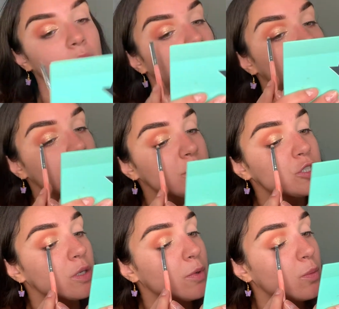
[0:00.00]
but the
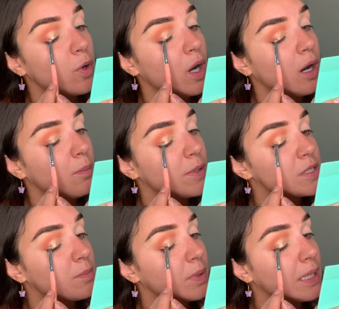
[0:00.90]
shimmer will help us
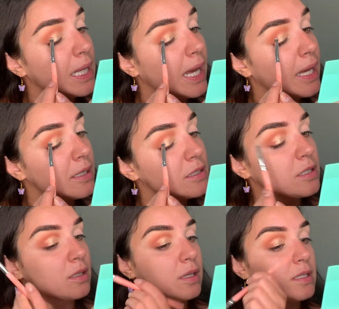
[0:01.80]
blend
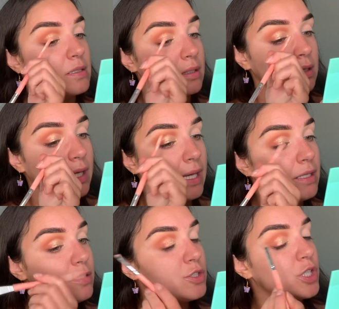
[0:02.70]
this
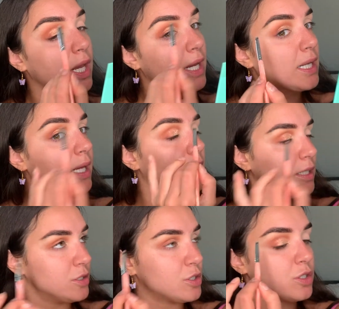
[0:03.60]
lid shade
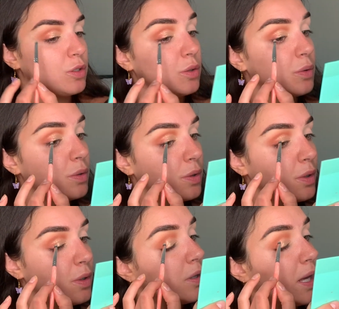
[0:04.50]
into
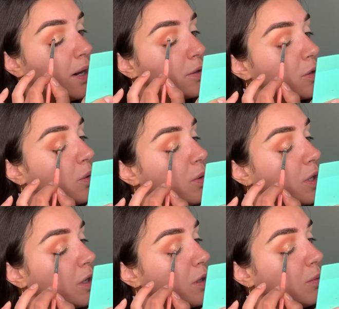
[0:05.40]
the outer
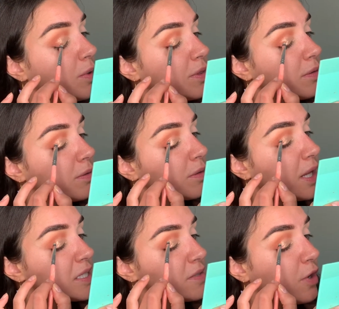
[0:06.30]
corner with
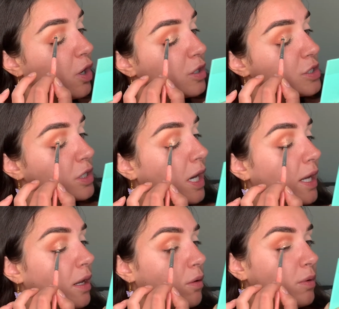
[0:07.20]
less of a harsh line.
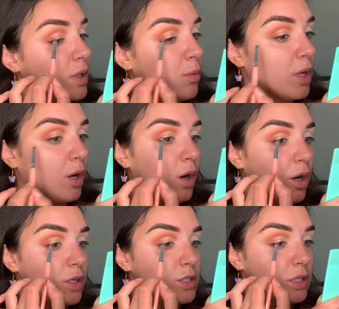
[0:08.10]
I don't really want a
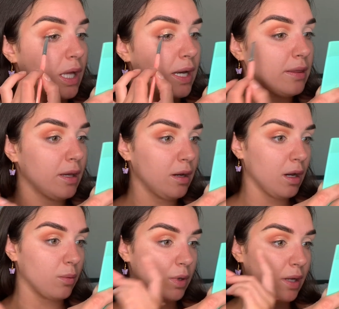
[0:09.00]
harsh line there.
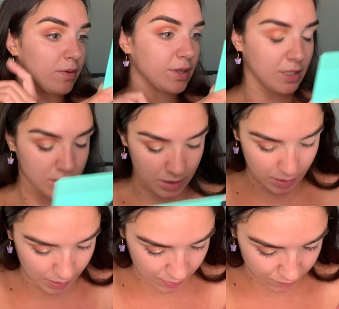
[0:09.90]
I want everything to
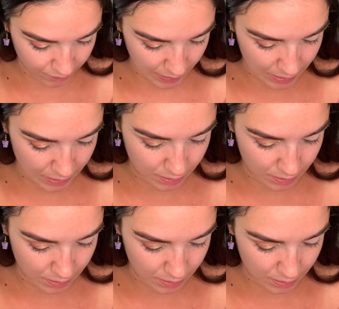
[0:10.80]
kind of fade.